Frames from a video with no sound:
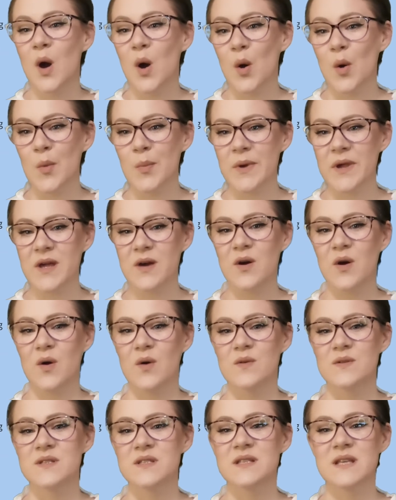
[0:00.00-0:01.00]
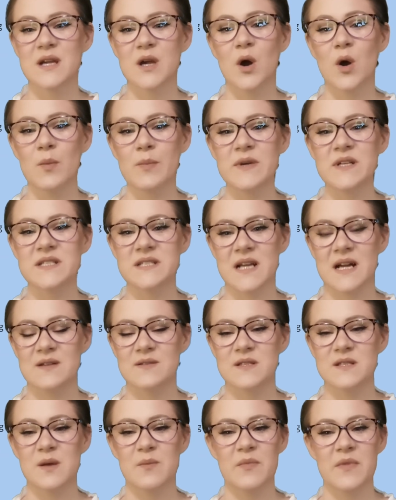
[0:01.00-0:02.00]
or because they copied
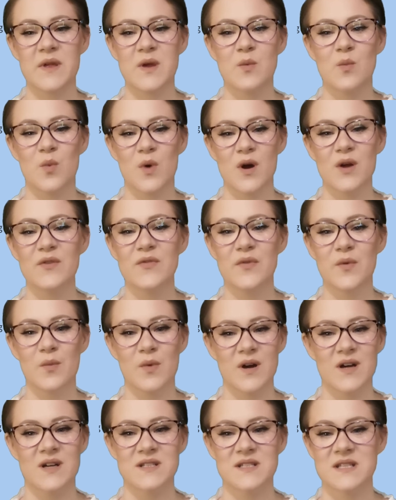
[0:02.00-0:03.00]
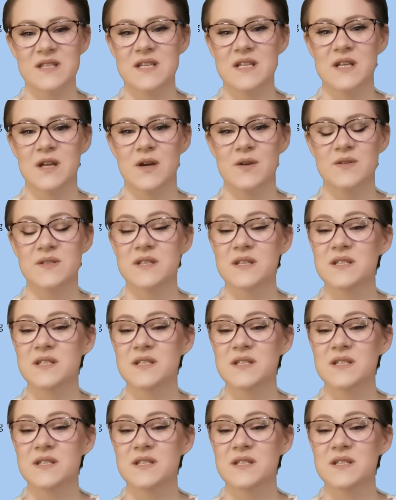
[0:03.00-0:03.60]
down something word for word in their notes